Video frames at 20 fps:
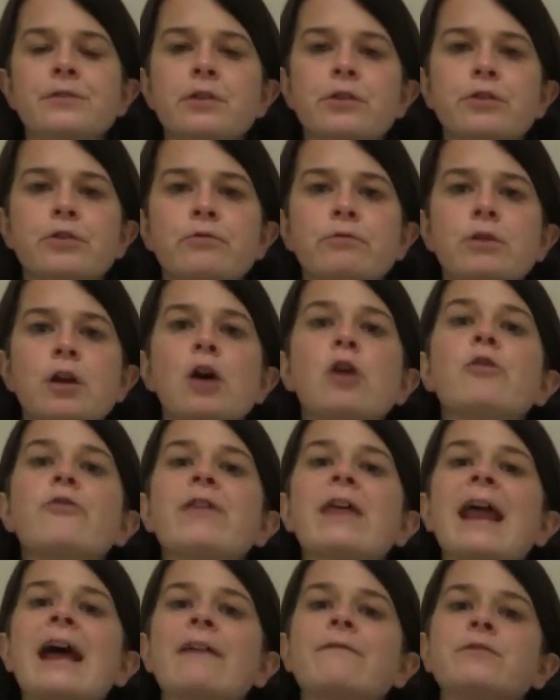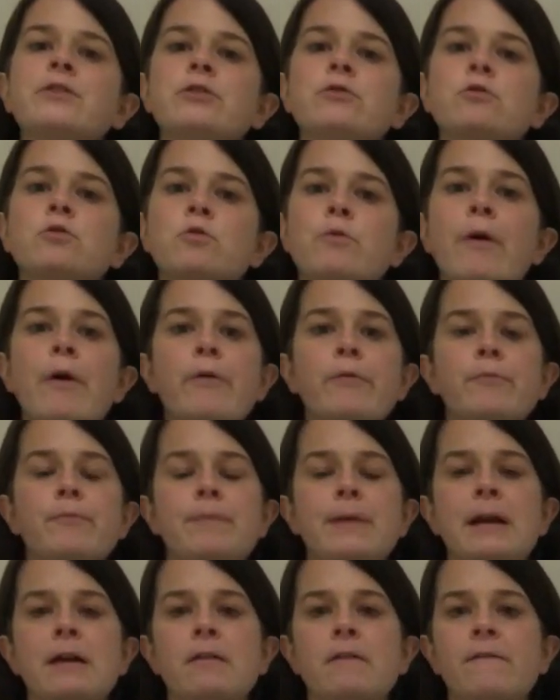So you know that after you
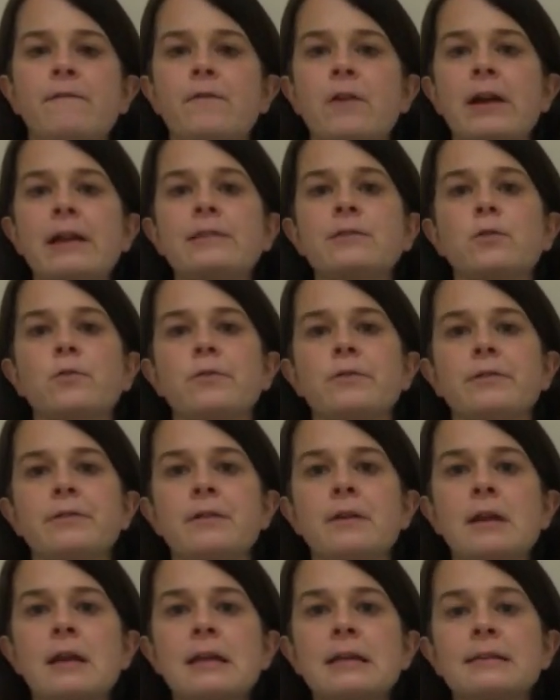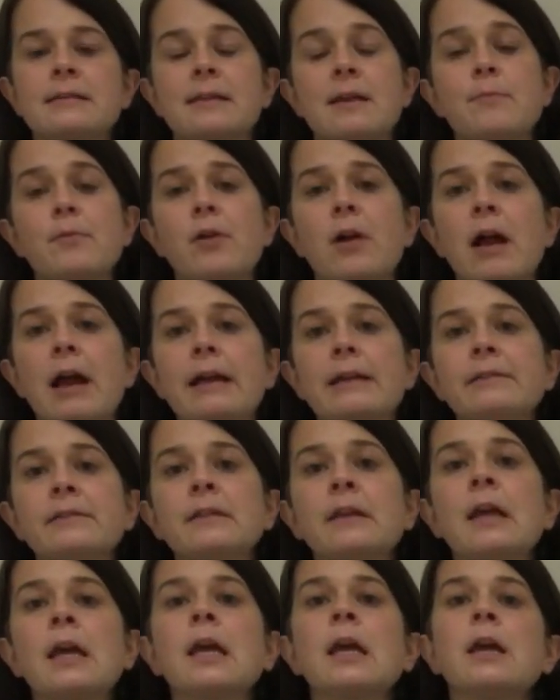quote, paraphrase, or
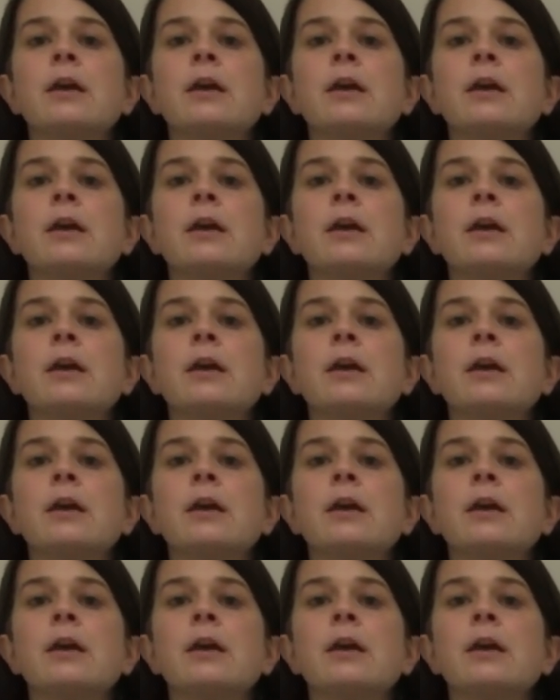summarize,